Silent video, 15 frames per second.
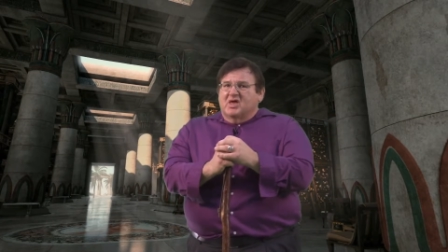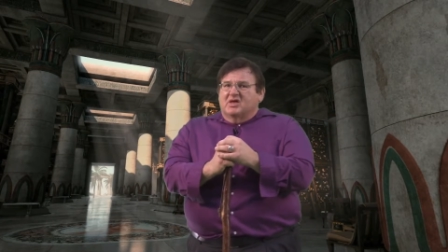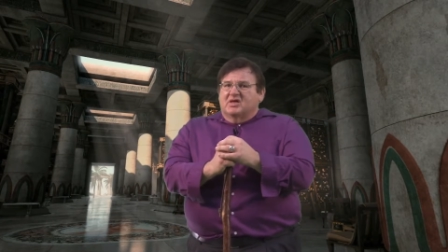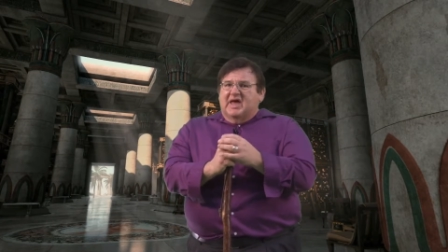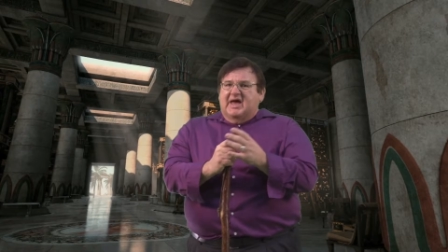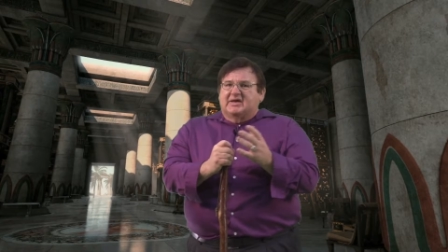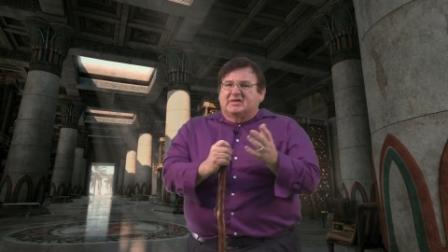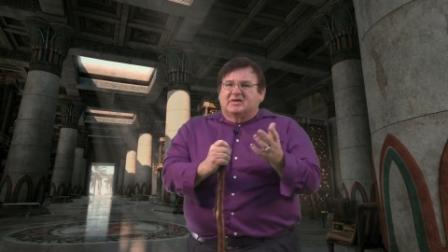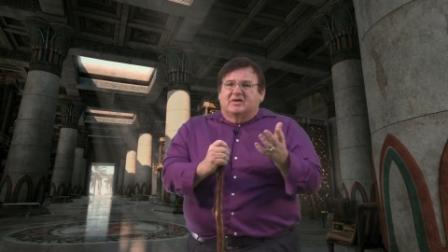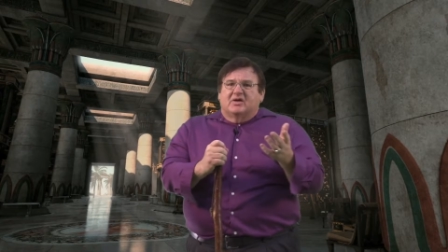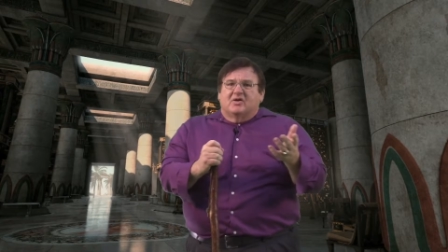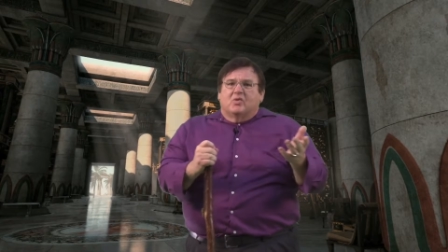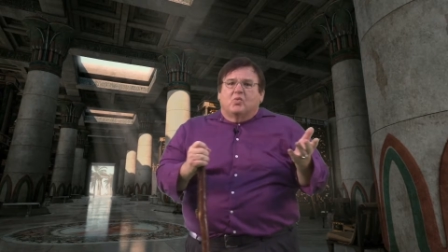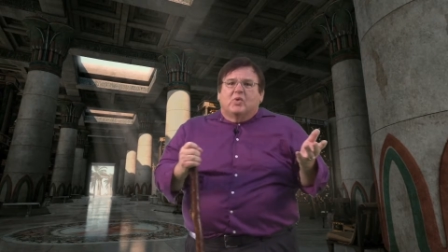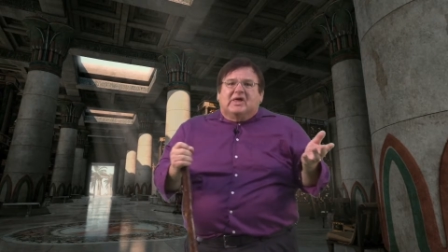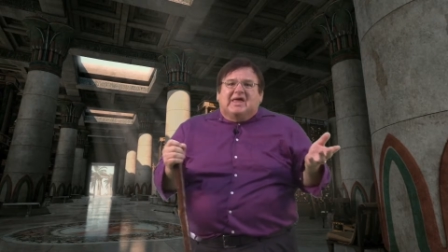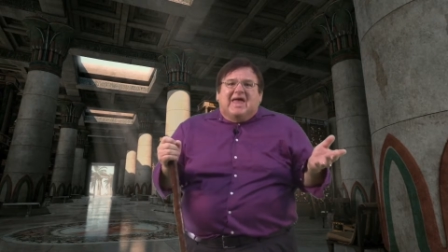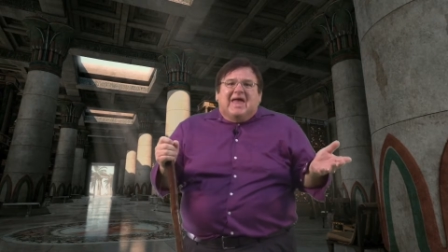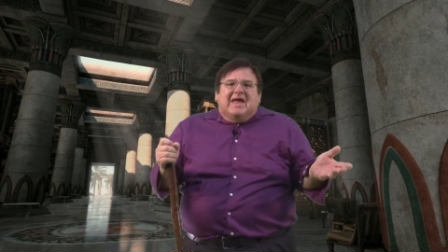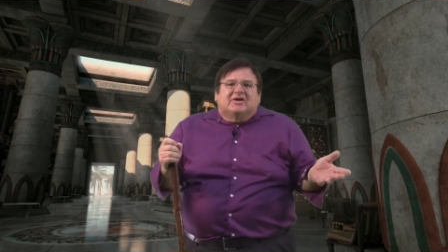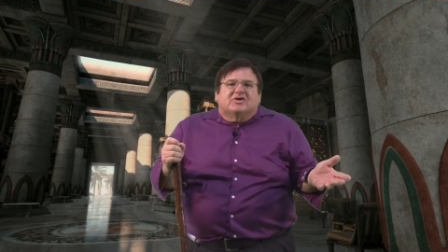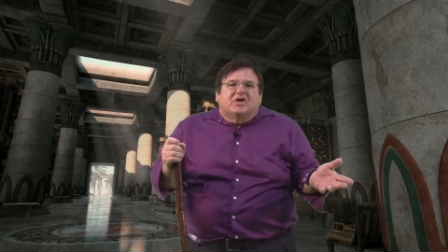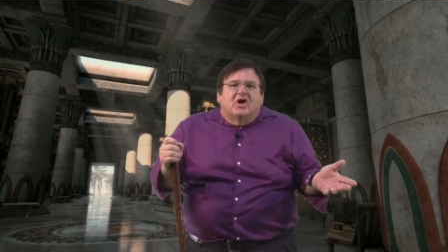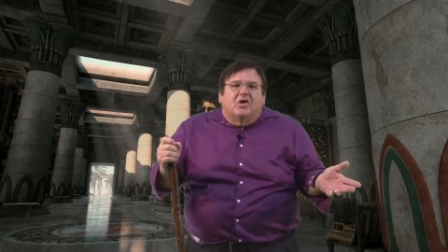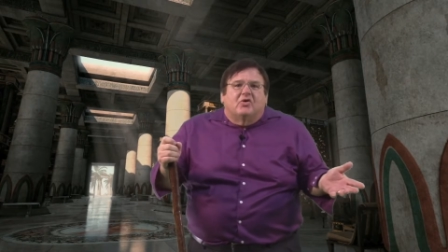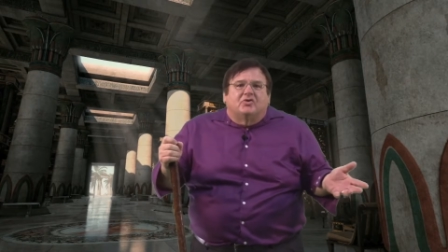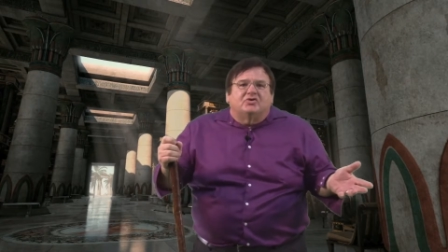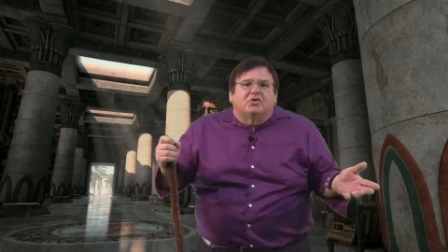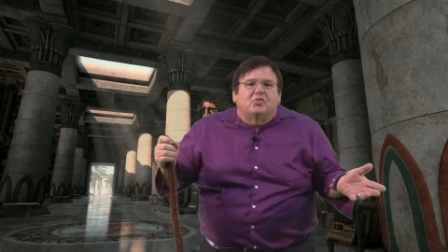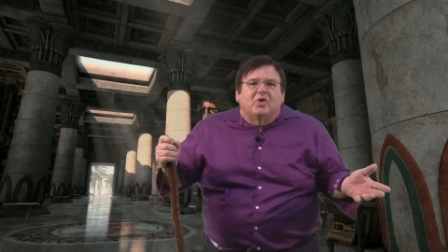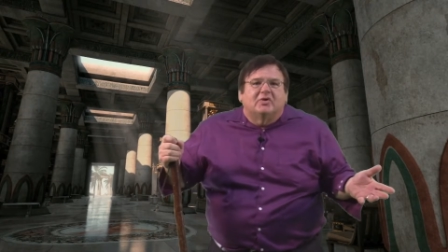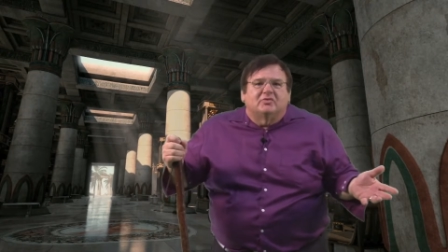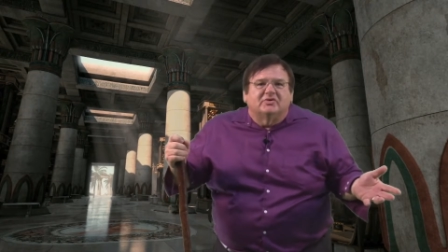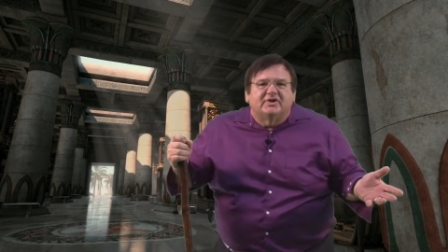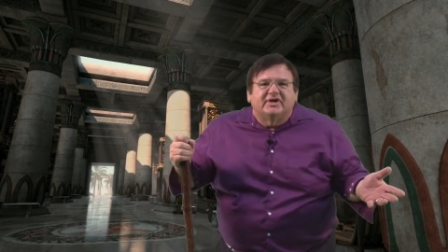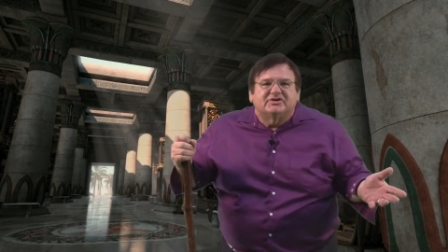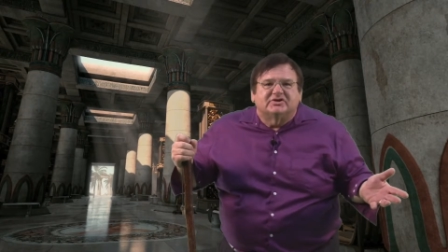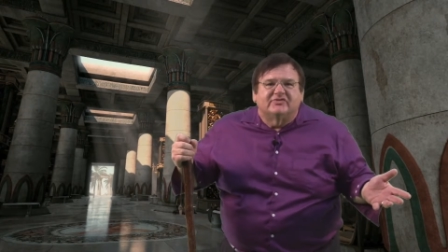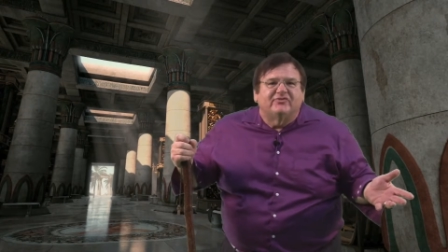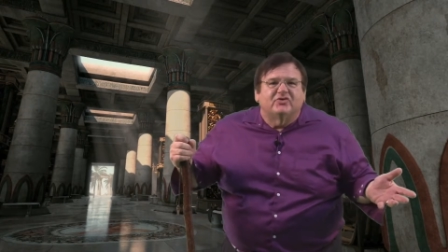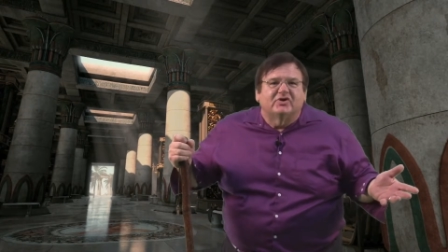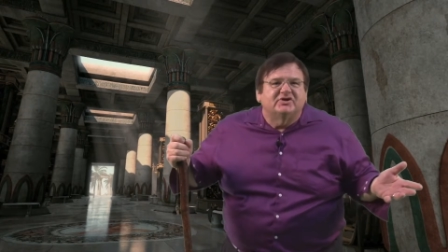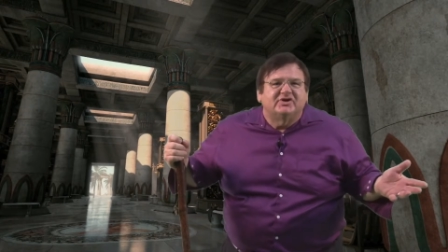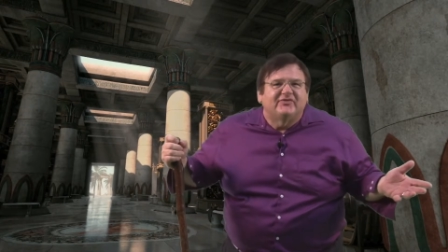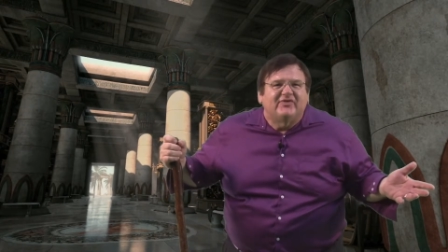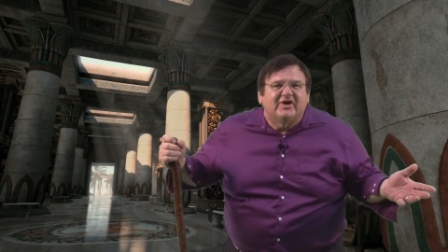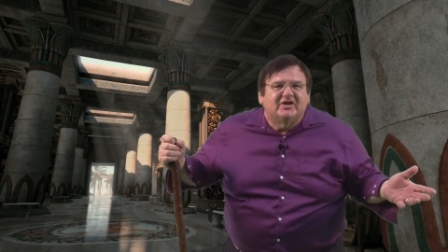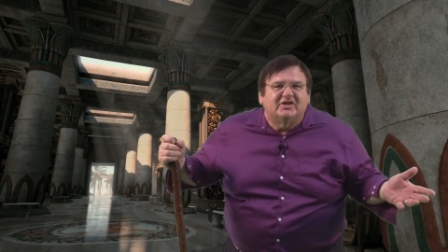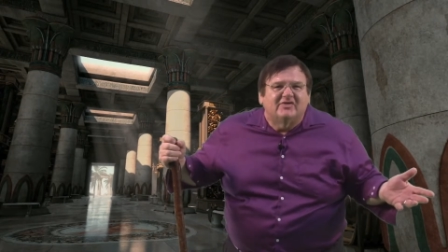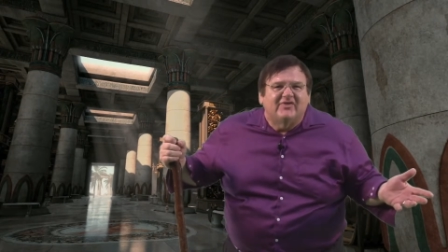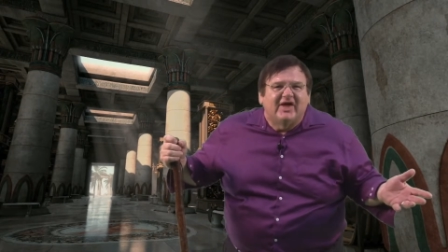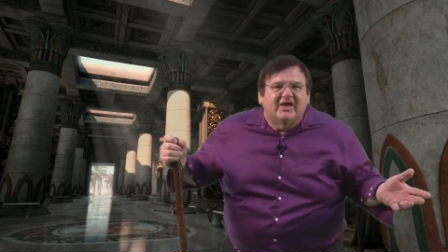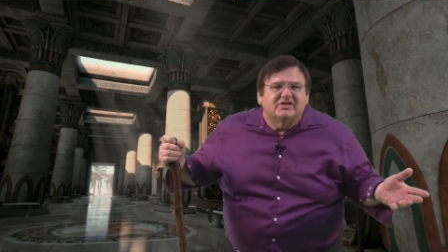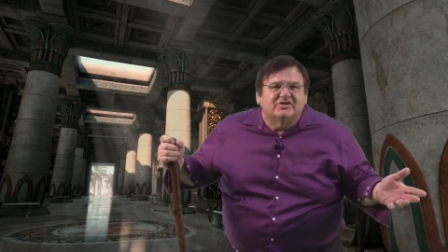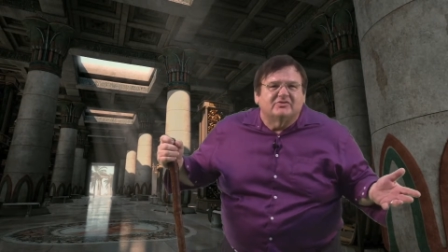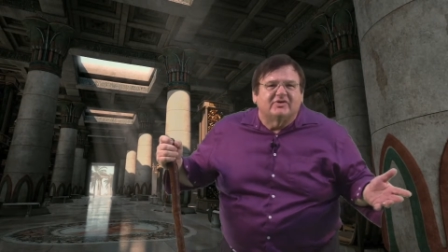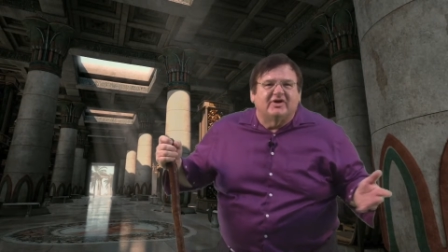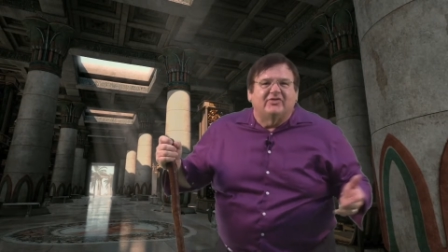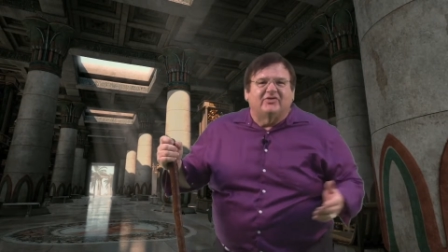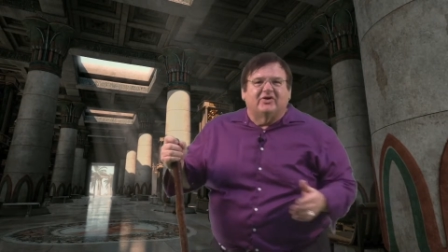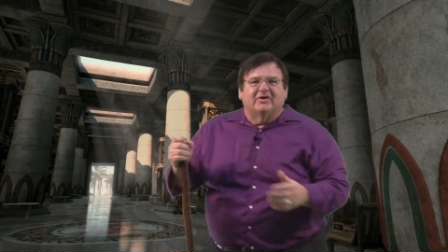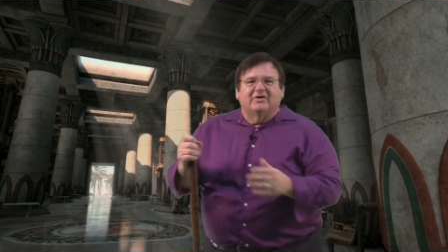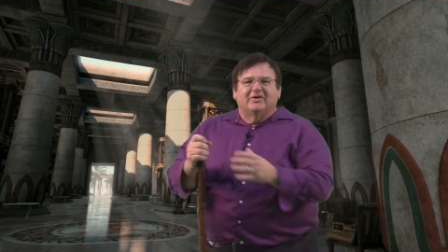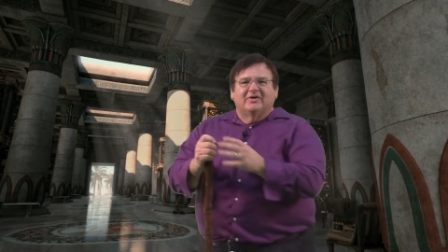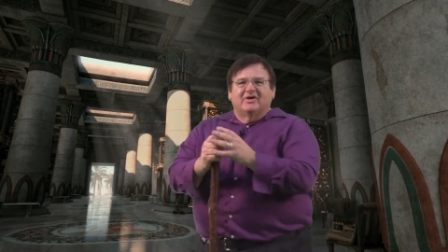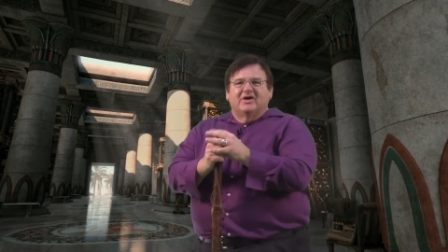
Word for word: Yet, we can't go to one religion for a definitive answer either.